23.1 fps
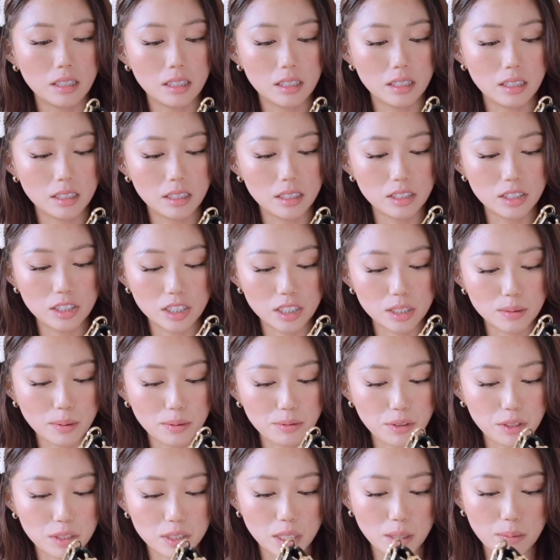It's just my
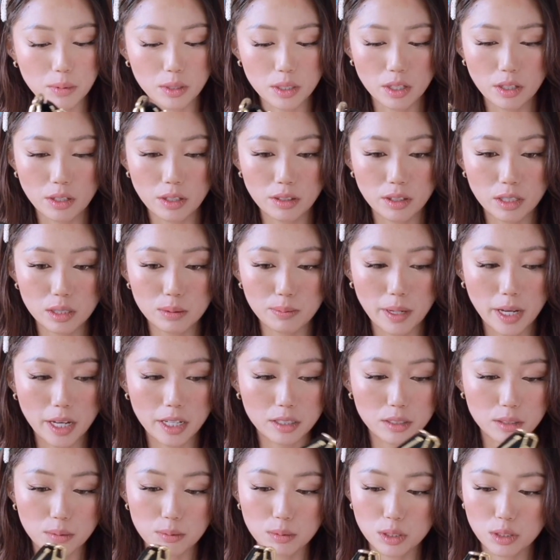first time looking at this bag,
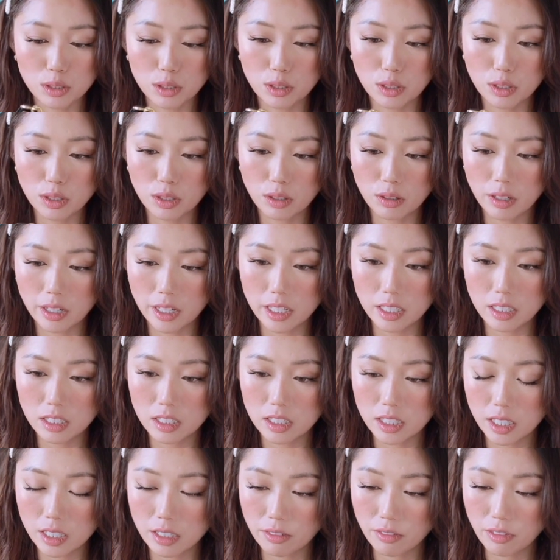so I'm just gonna go ahead and
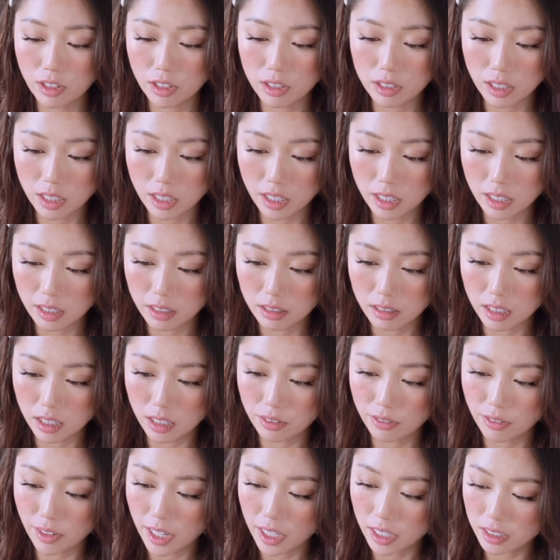check if there's any
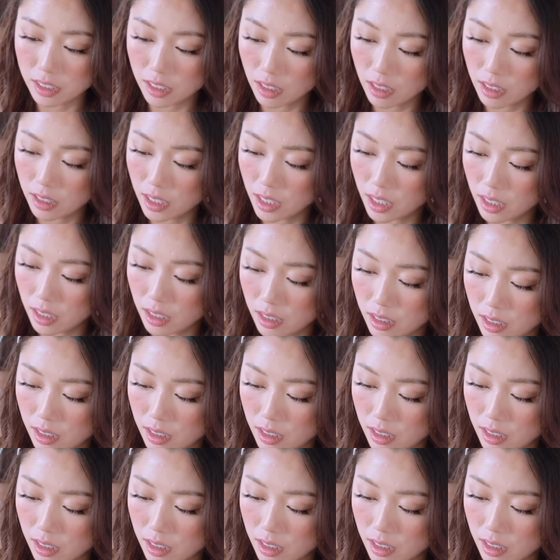defect on it.